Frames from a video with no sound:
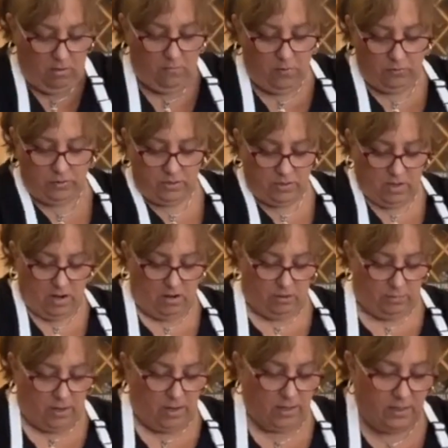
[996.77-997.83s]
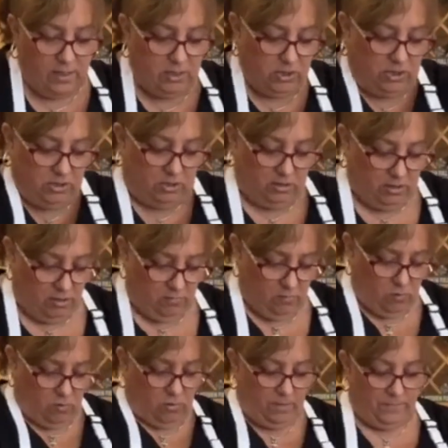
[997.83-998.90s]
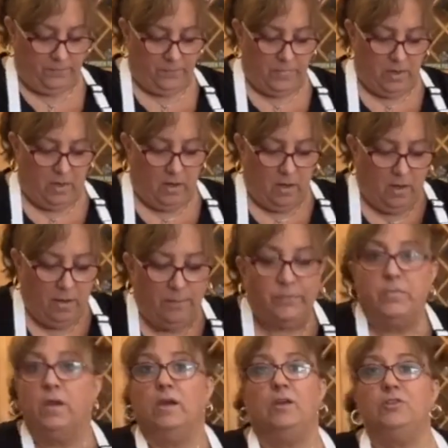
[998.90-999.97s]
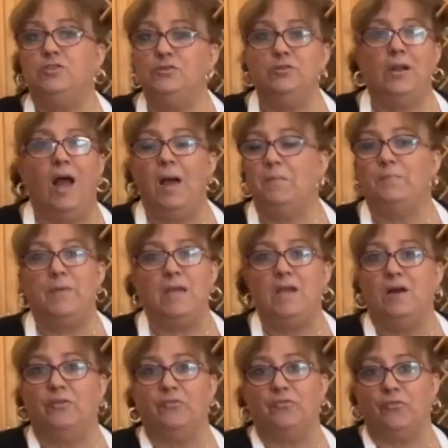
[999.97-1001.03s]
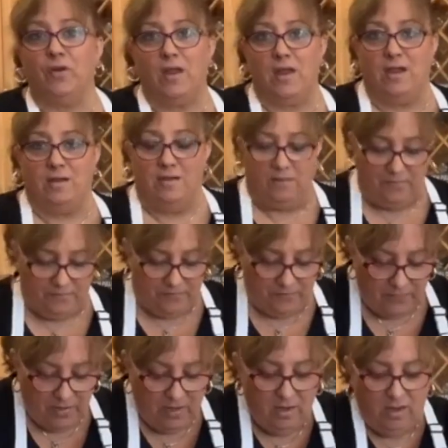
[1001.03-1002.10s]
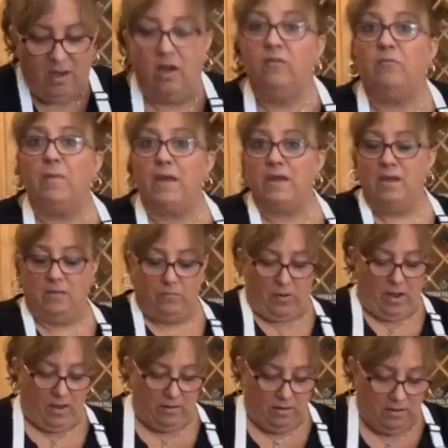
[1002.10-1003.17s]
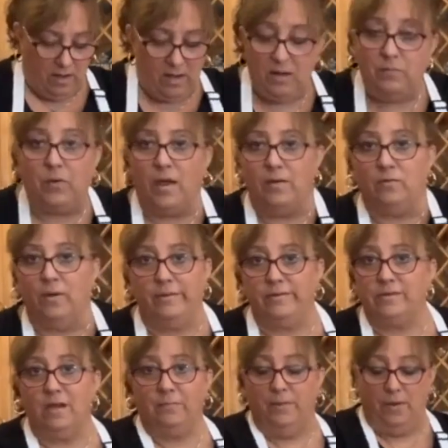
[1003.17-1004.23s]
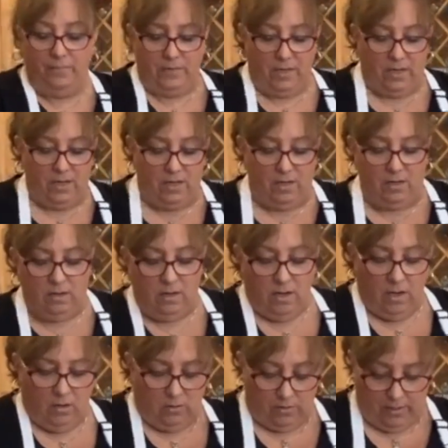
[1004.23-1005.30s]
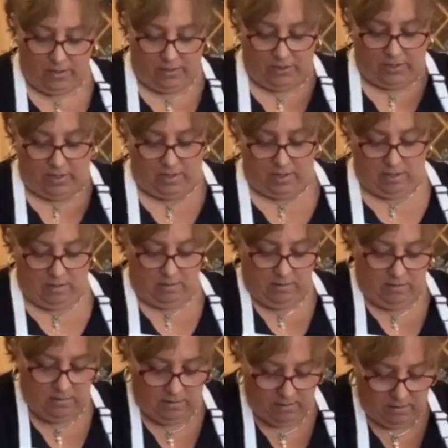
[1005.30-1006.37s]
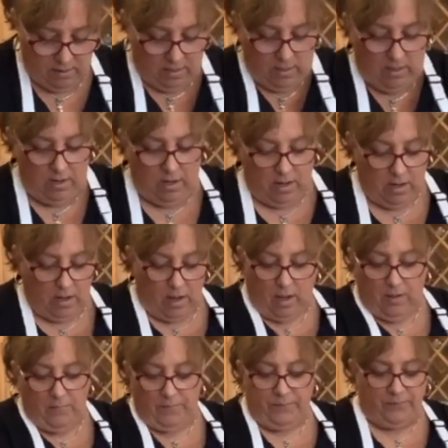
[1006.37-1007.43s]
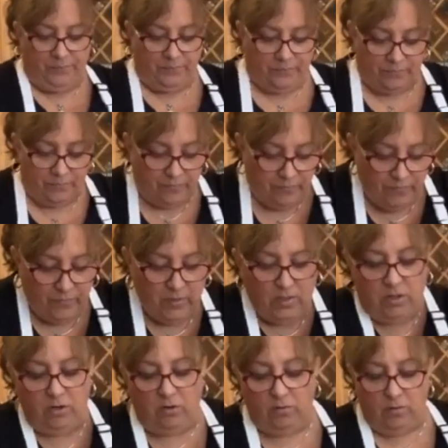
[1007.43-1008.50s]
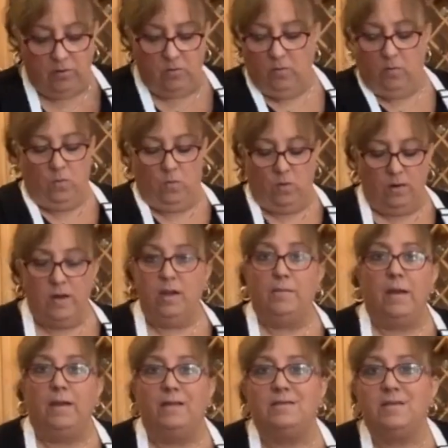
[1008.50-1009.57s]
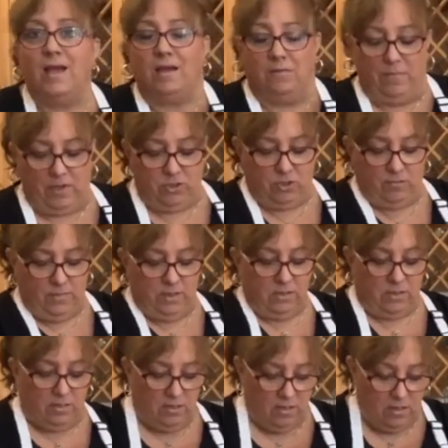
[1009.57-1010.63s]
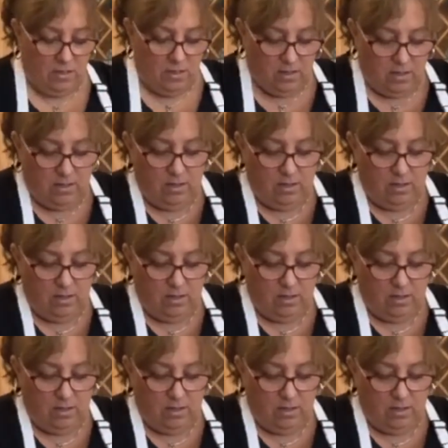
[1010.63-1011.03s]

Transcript: Almost there, probably need just a little more. Do not be afraid of making bread, any bread, whether it's got pumpkin in it or nothing in it. Um, you know, worrying about exact measurements,